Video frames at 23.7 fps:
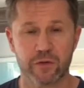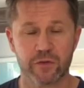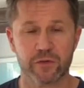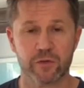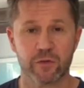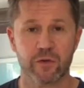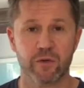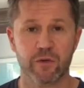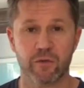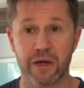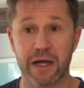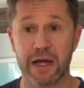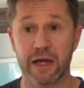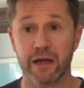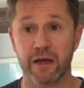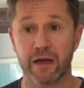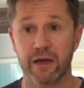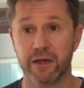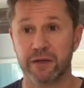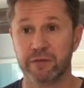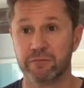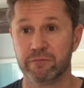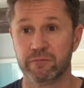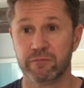So
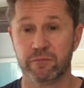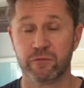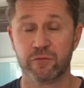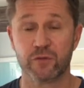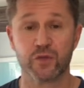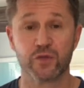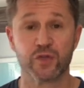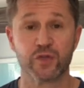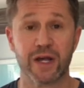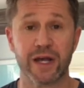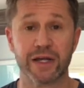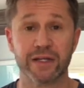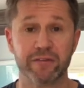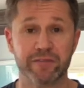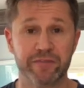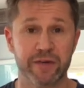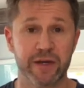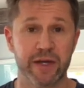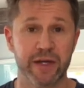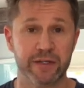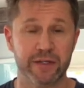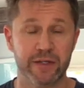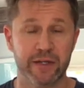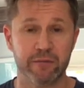I tried to
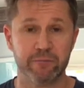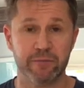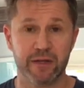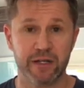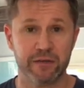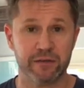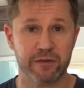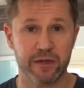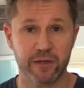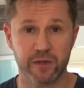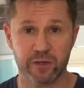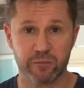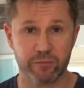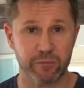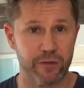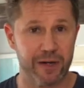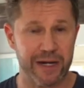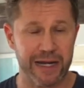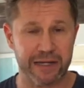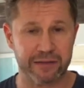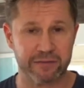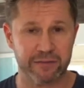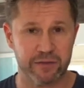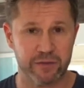find a meditation
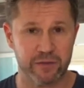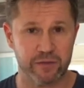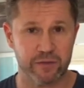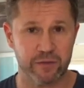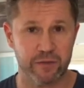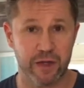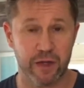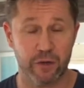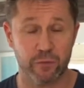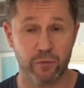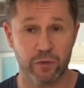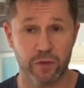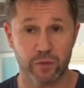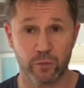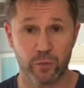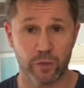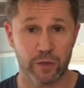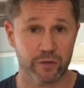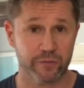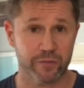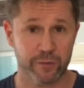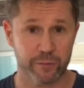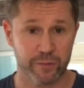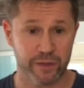practice that would
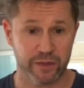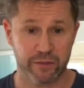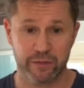work for me.